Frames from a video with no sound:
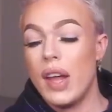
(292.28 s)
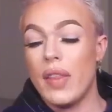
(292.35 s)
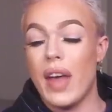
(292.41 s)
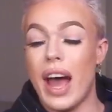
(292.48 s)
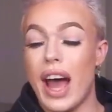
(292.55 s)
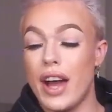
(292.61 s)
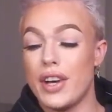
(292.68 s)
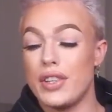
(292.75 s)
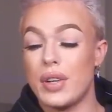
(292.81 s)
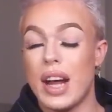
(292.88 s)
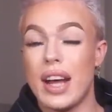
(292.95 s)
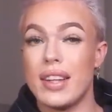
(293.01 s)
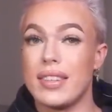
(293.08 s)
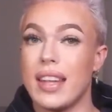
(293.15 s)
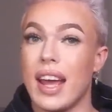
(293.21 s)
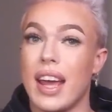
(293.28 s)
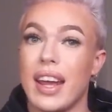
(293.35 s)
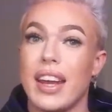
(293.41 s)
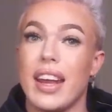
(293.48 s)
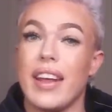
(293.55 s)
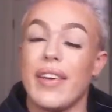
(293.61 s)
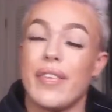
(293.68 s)
the address
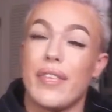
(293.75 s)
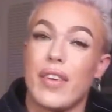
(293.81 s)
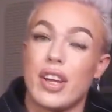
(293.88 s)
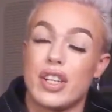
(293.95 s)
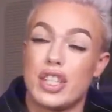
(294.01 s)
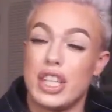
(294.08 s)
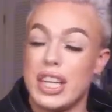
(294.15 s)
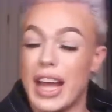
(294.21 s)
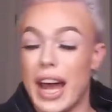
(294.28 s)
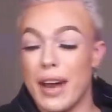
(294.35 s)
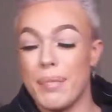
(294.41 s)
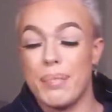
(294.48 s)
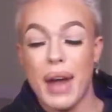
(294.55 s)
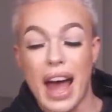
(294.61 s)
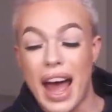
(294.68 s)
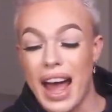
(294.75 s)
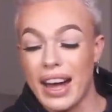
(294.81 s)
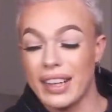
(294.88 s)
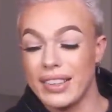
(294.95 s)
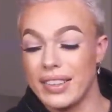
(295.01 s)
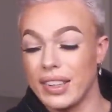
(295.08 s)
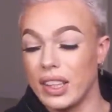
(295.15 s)
and if she had
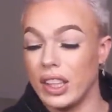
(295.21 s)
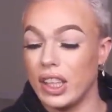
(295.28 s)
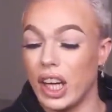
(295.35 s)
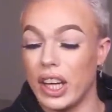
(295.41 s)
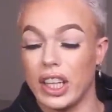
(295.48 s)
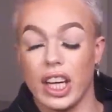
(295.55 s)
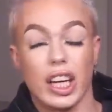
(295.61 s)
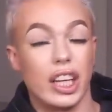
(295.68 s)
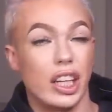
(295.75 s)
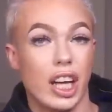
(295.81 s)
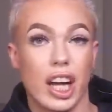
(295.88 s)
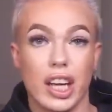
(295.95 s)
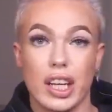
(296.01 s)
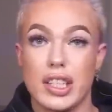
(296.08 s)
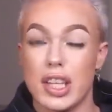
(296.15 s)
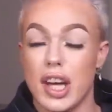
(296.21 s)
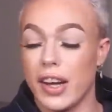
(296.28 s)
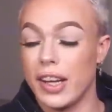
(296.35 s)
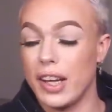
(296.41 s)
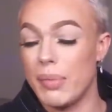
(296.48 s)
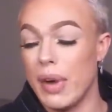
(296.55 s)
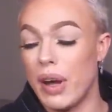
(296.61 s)
packed, yada, yada, yada,
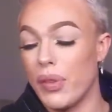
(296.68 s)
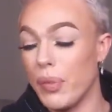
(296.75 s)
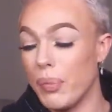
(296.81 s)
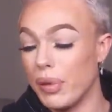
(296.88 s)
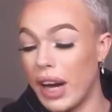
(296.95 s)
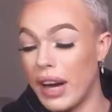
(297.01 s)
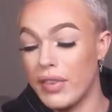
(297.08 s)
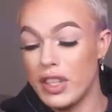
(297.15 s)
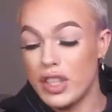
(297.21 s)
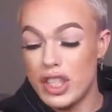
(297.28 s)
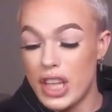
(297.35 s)
talking about the private